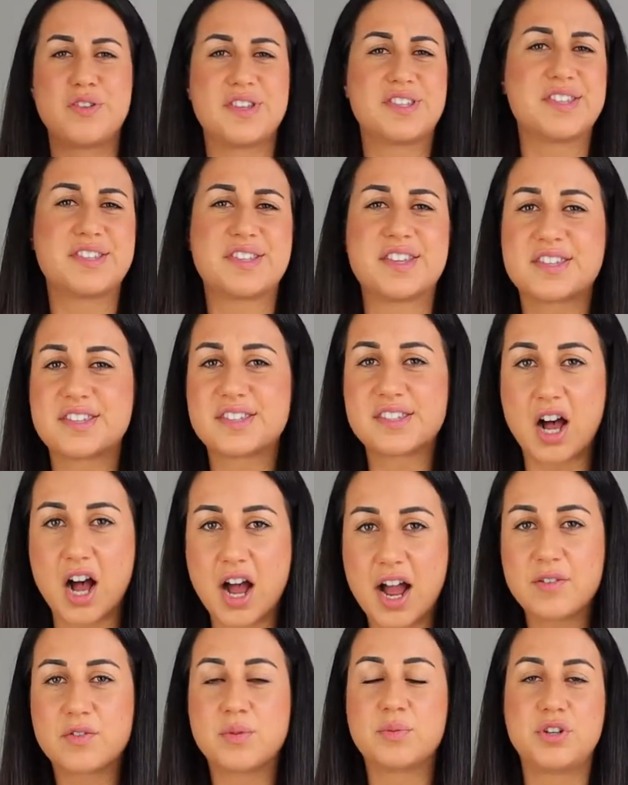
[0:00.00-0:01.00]
This is a
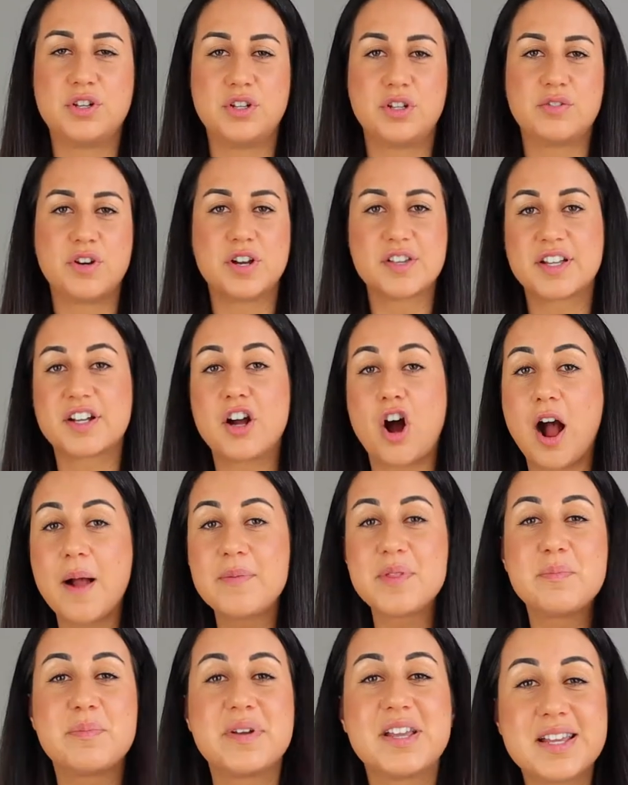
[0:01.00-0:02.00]
sign from the universe. Like,
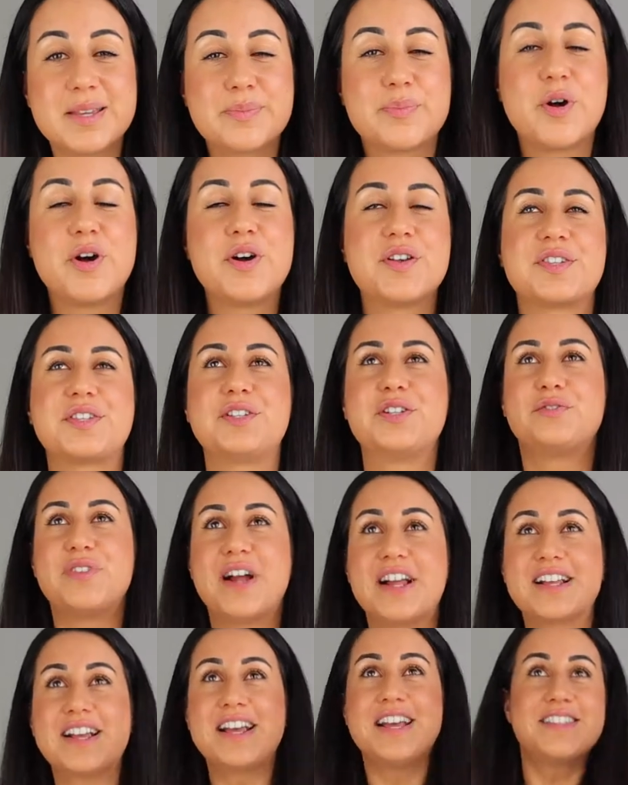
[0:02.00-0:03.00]
I'm the biggest person of
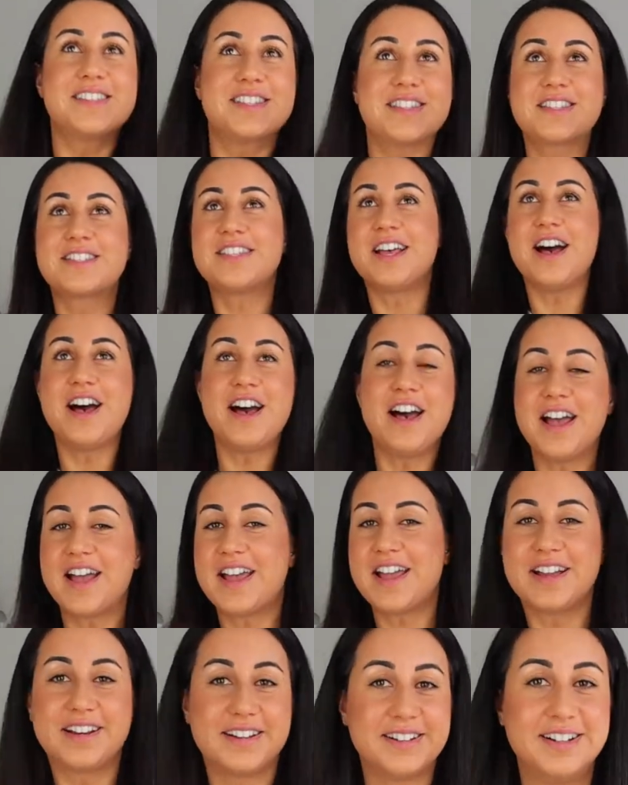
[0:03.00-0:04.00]
like, it's a
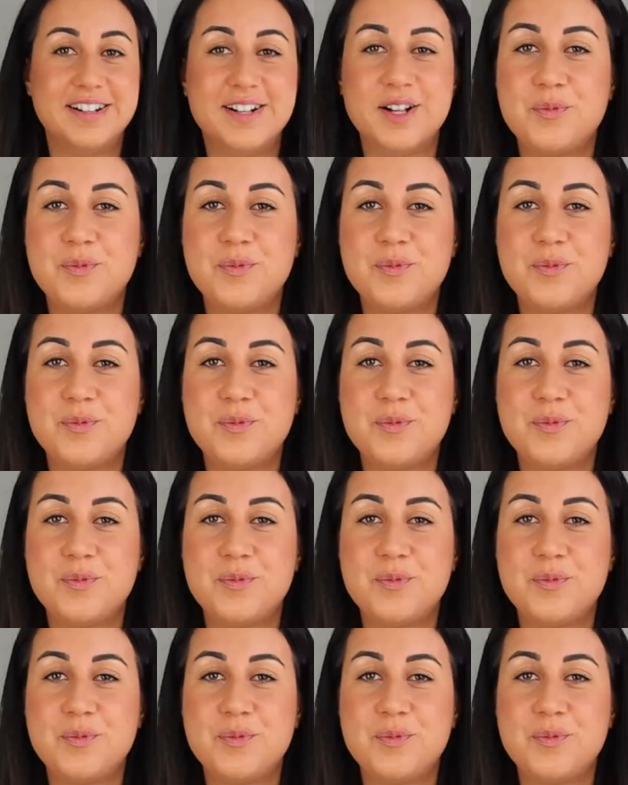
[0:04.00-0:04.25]
sign.